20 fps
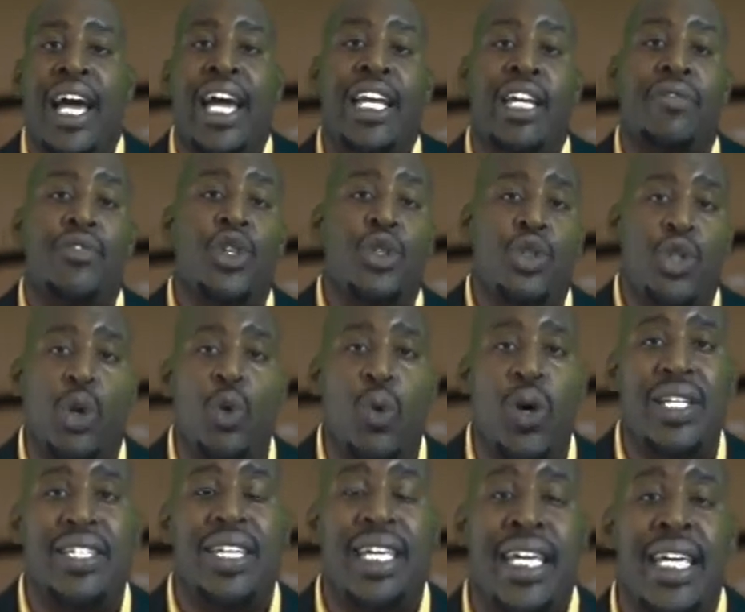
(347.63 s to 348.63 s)
And if you do
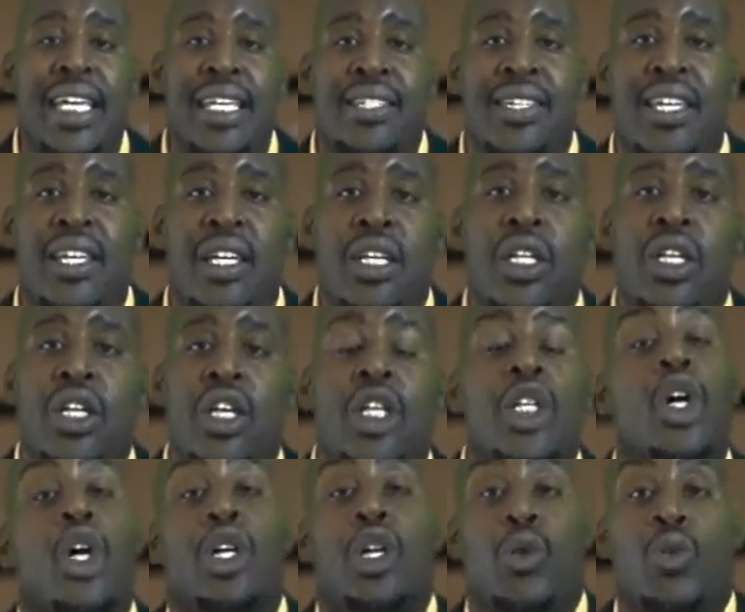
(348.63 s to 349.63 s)
what's easy,
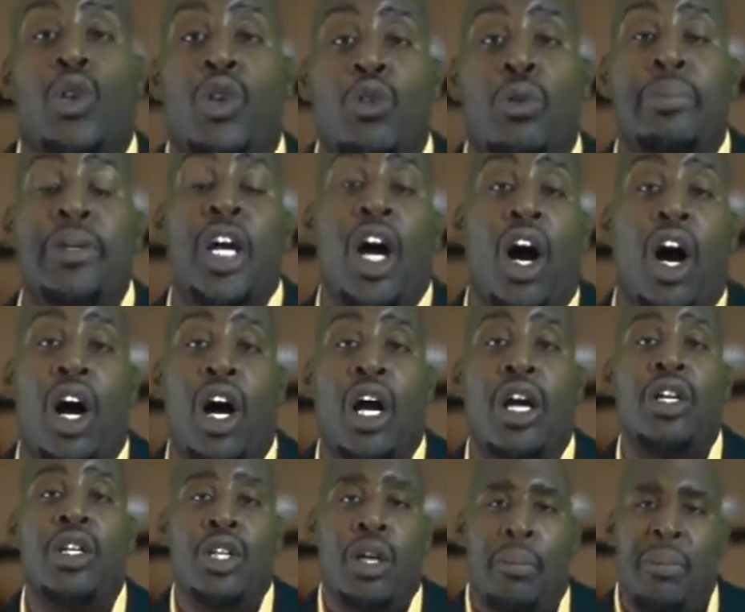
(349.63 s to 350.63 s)
your career will be
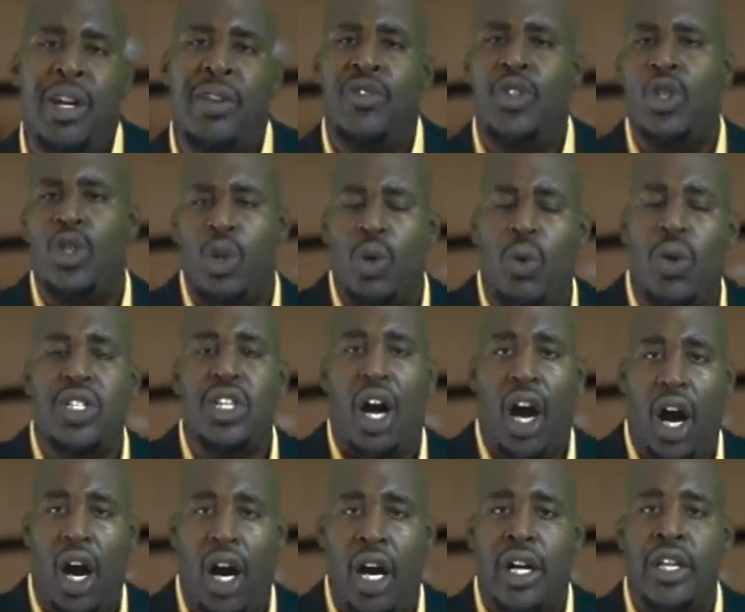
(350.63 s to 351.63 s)
hard. But if you do what's
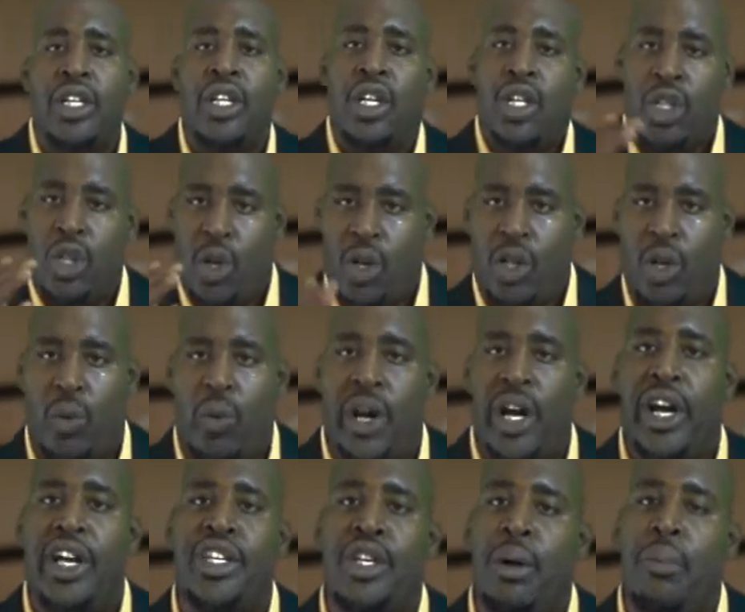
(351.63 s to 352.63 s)
hard, your
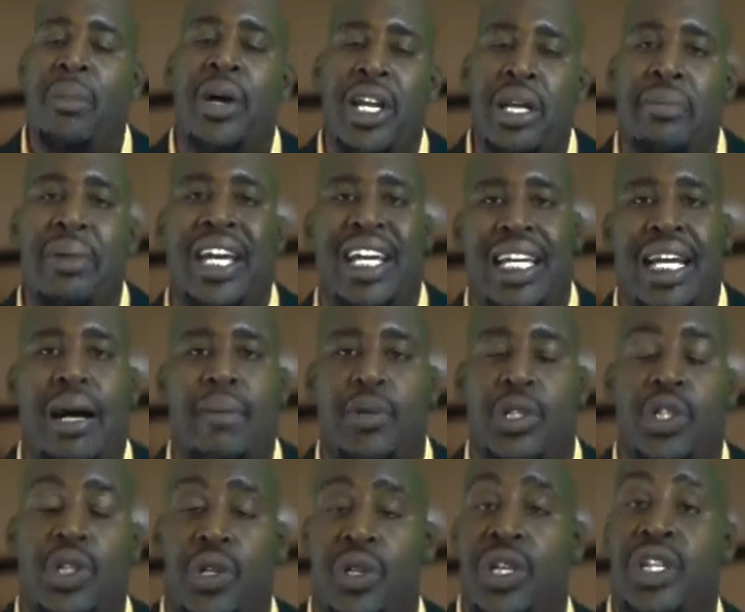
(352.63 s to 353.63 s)
career and your money-making
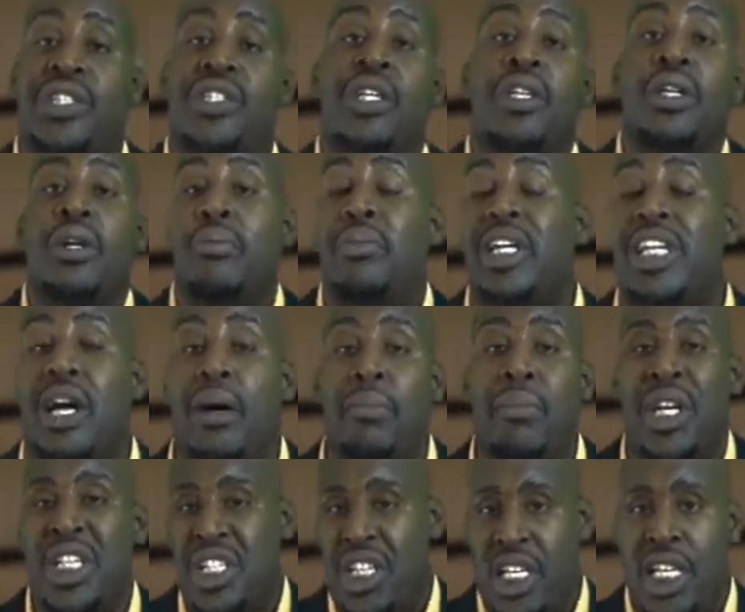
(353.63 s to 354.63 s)
opportunities
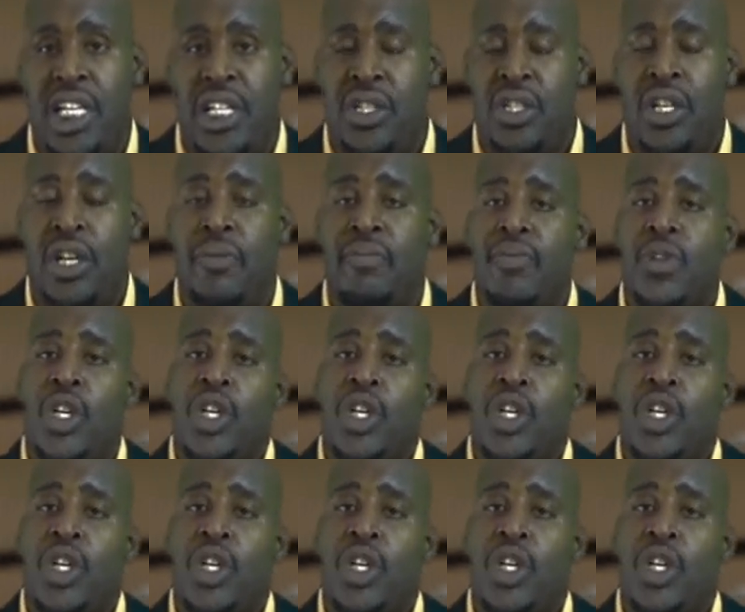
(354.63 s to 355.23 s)
become much easier.